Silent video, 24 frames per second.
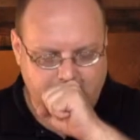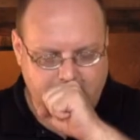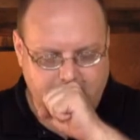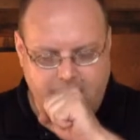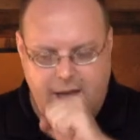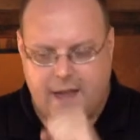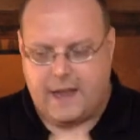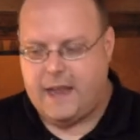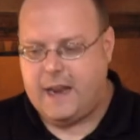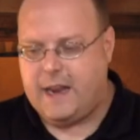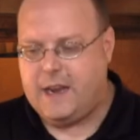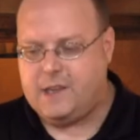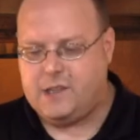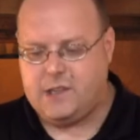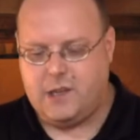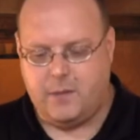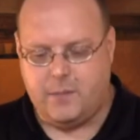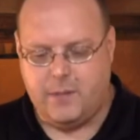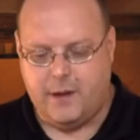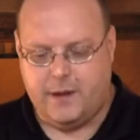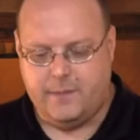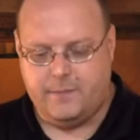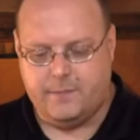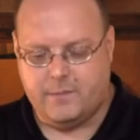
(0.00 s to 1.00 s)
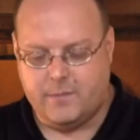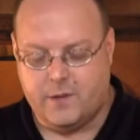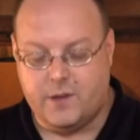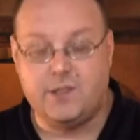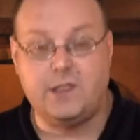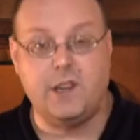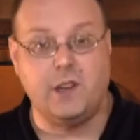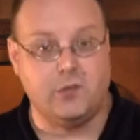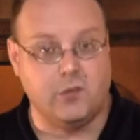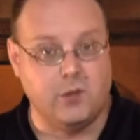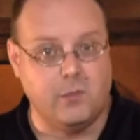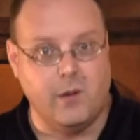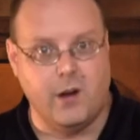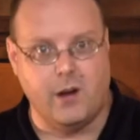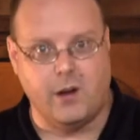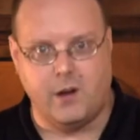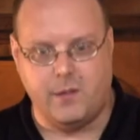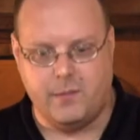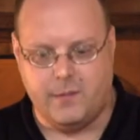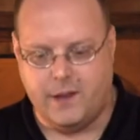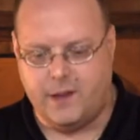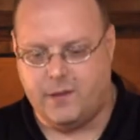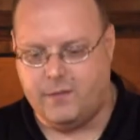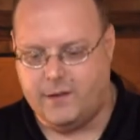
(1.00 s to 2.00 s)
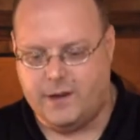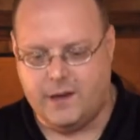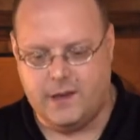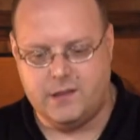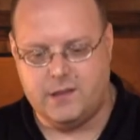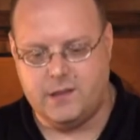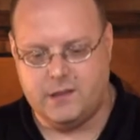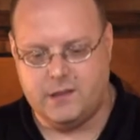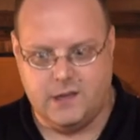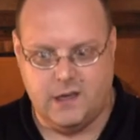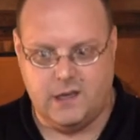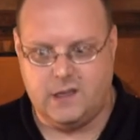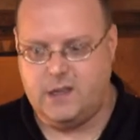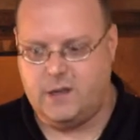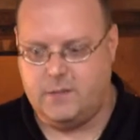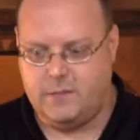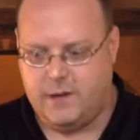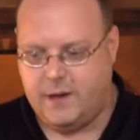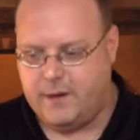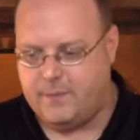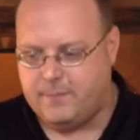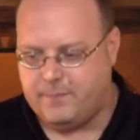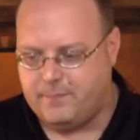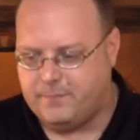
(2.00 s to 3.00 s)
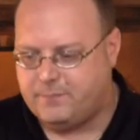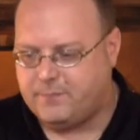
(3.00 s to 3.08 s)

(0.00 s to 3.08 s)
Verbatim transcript: at heb central market by the way that's just heb